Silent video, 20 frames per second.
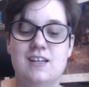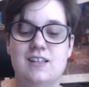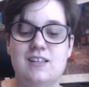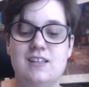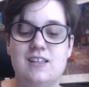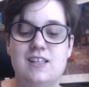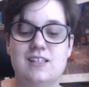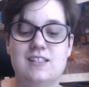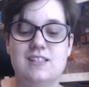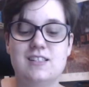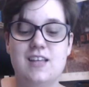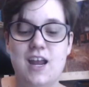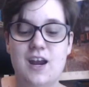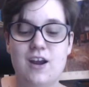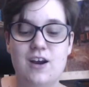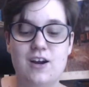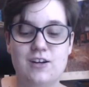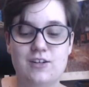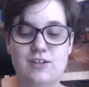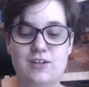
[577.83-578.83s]
this
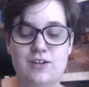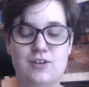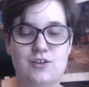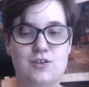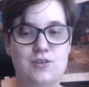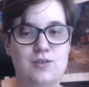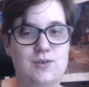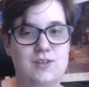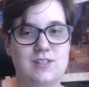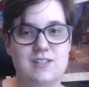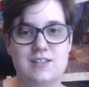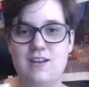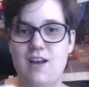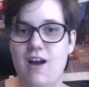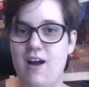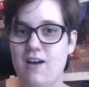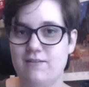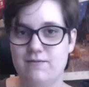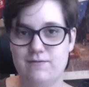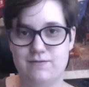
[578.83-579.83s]
character who is
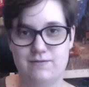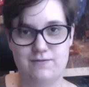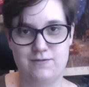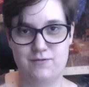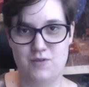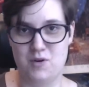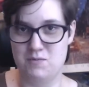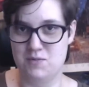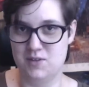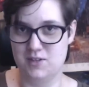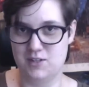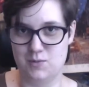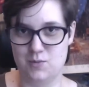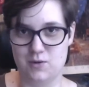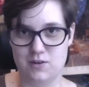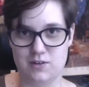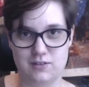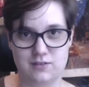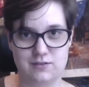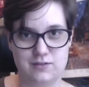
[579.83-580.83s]
not from this
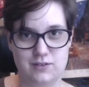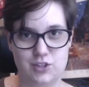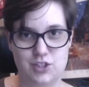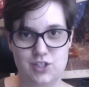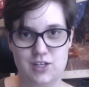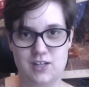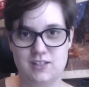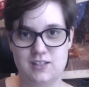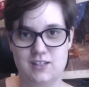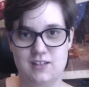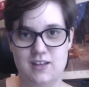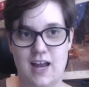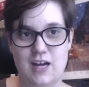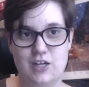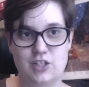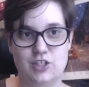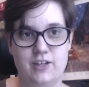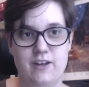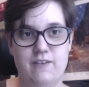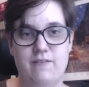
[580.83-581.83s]
world. She is
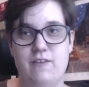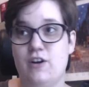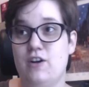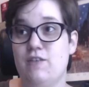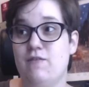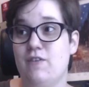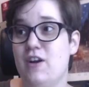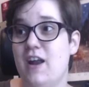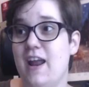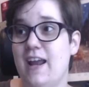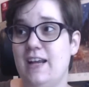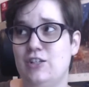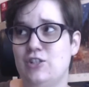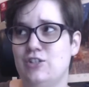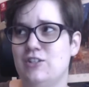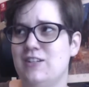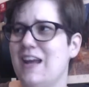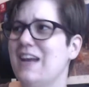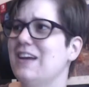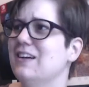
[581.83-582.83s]
actually a very, very
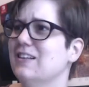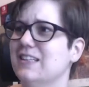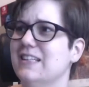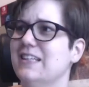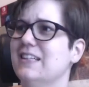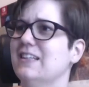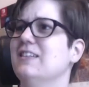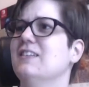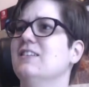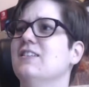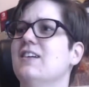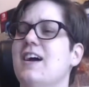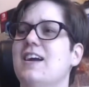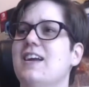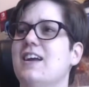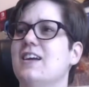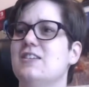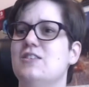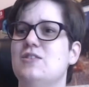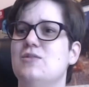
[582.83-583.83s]
ancient alien, I
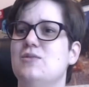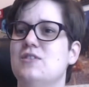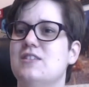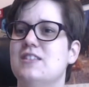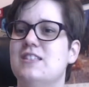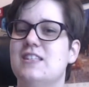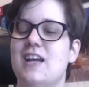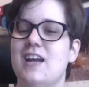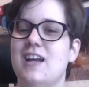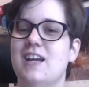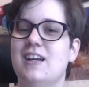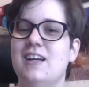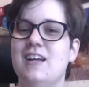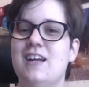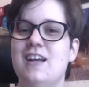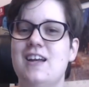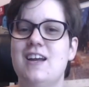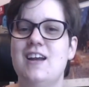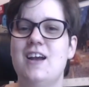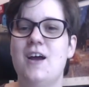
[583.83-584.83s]
guess you could say.
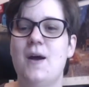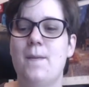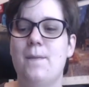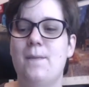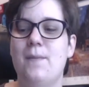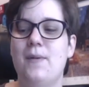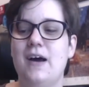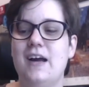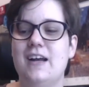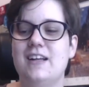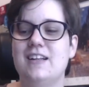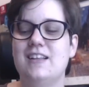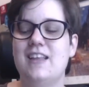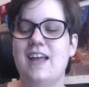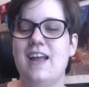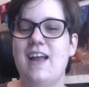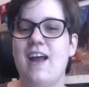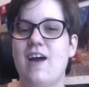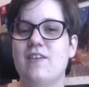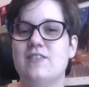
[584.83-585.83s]
But
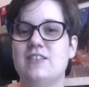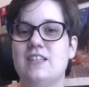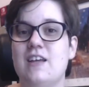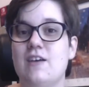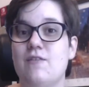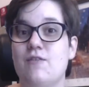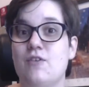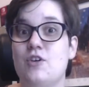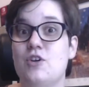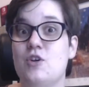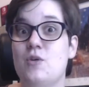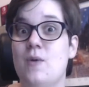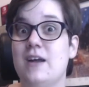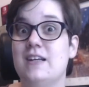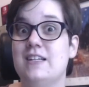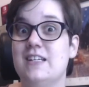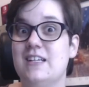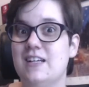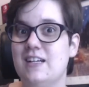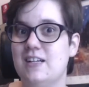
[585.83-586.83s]
they have to give her a new
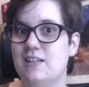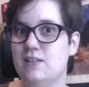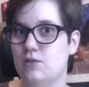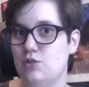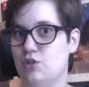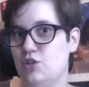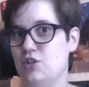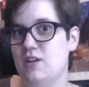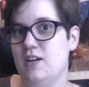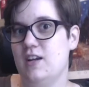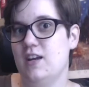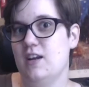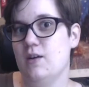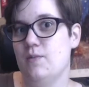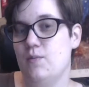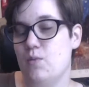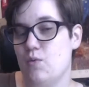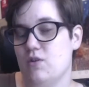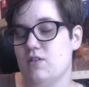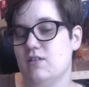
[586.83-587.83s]
identity so she can get
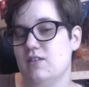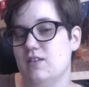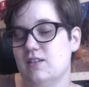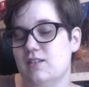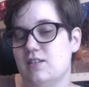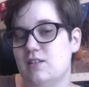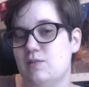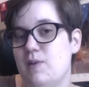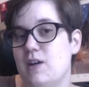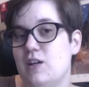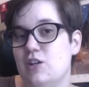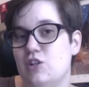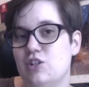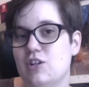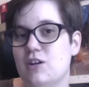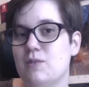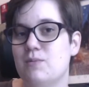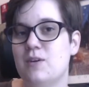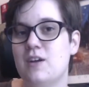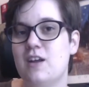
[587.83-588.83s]
aboard this
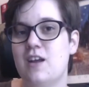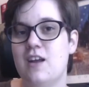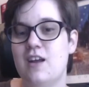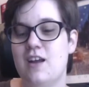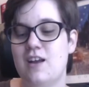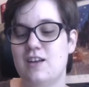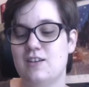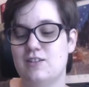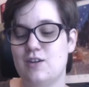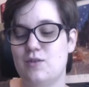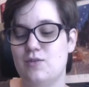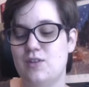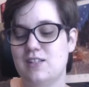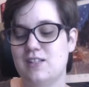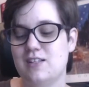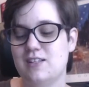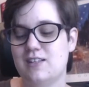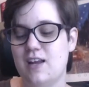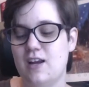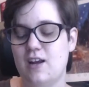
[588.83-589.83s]
spaceship. So
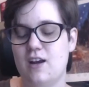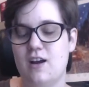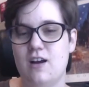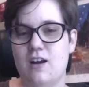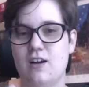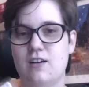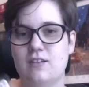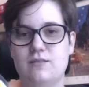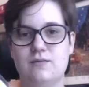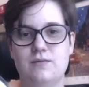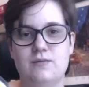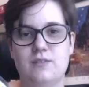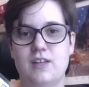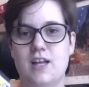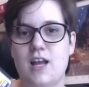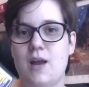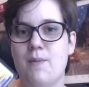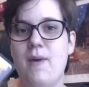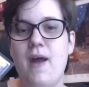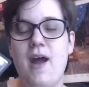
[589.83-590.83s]
this is like a
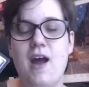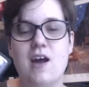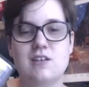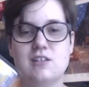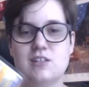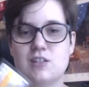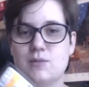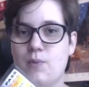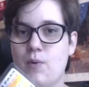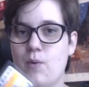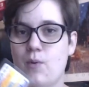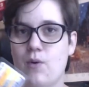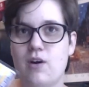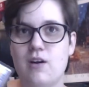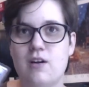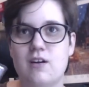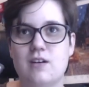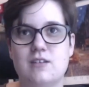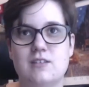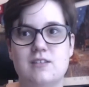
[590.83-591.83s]

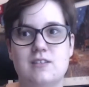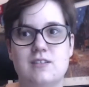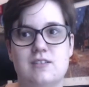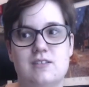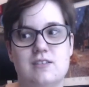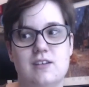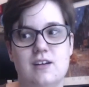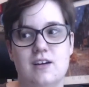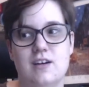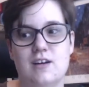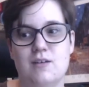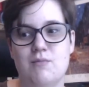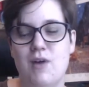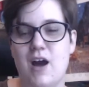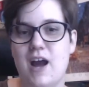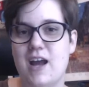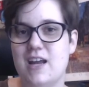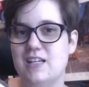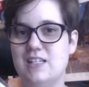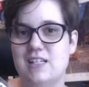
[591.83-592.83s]
passport,
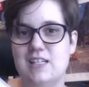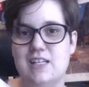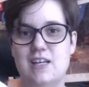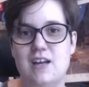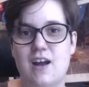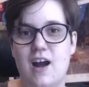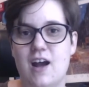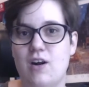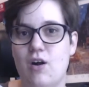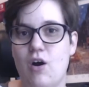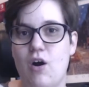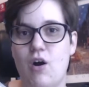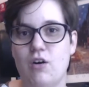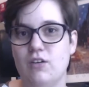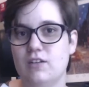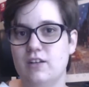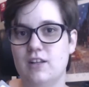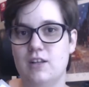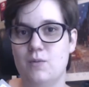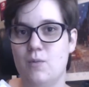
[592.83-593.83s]
ID kind of
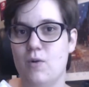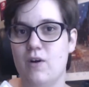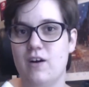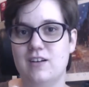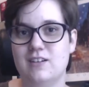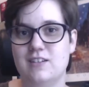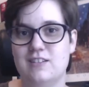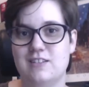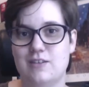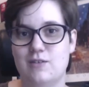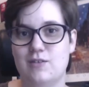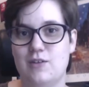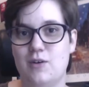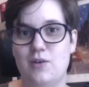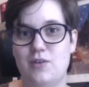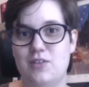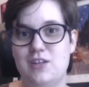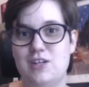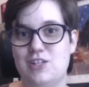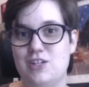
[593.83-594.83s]
all in one. So the
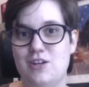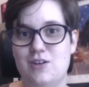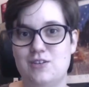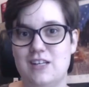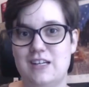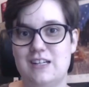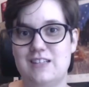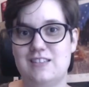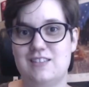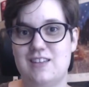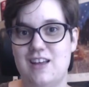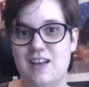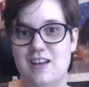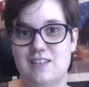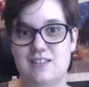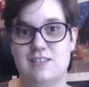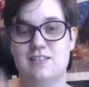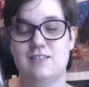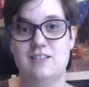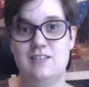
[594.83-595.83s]
only thing she knows how to say
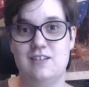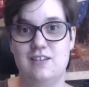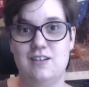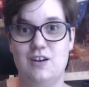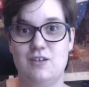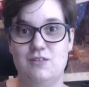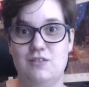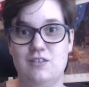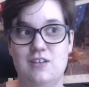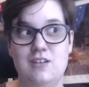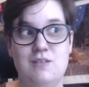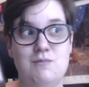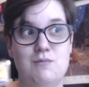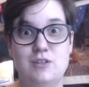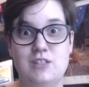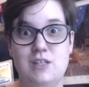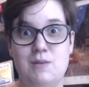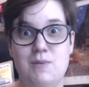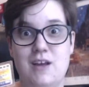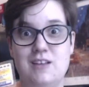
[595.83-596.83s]
is,
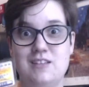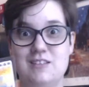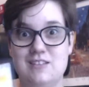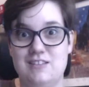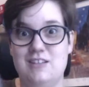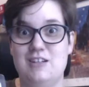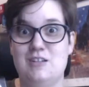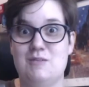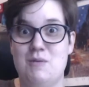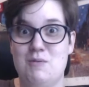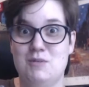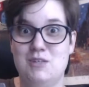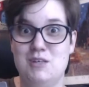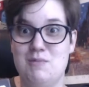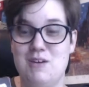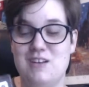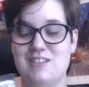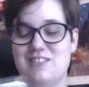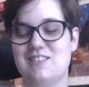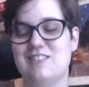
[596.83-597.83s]
multi-pass. Here's my
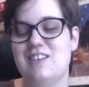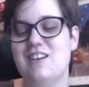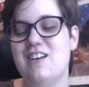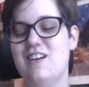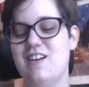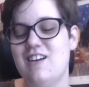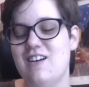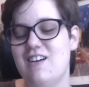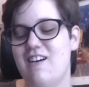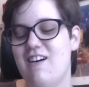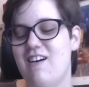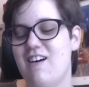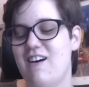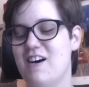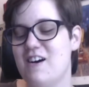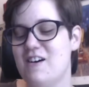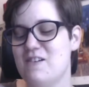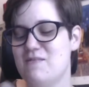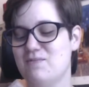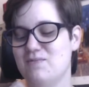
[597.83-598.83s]
multi-pass.
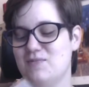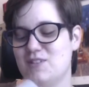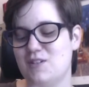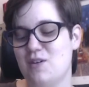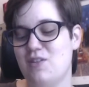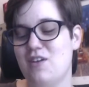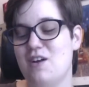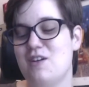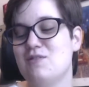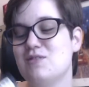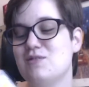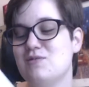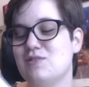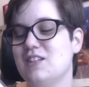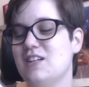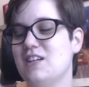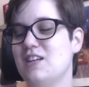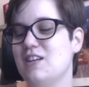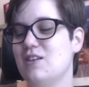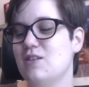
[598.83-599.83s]
So I thought it was
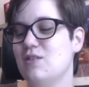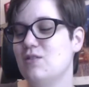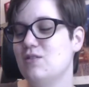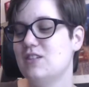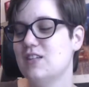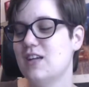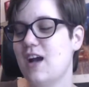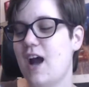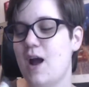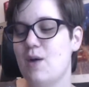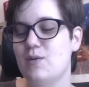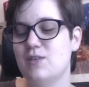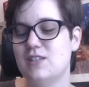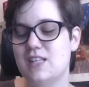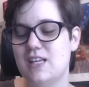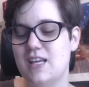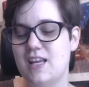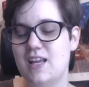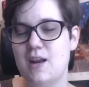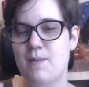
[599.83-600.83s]
really cute. I was
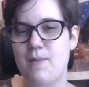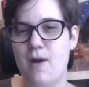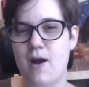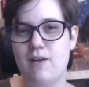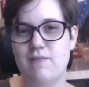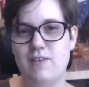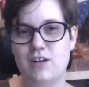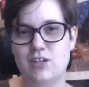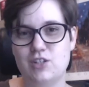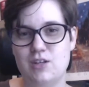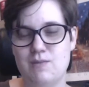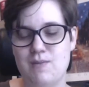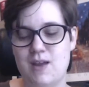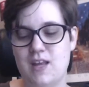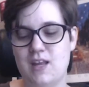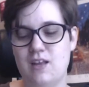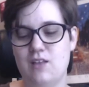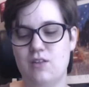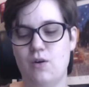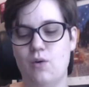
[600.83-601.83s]
thinking about eventually
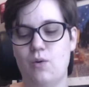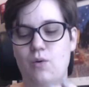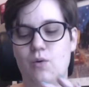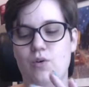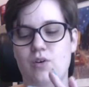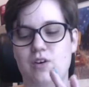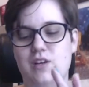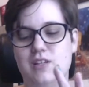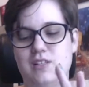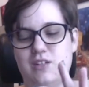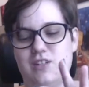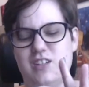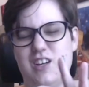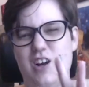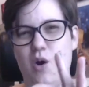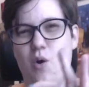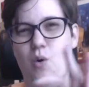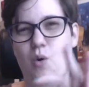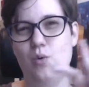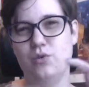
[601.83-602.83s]
making the whole, because there's like
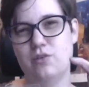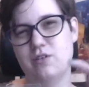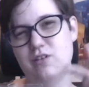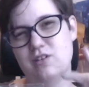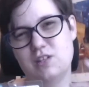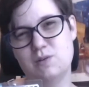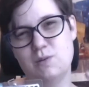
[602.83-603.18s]
a holder it's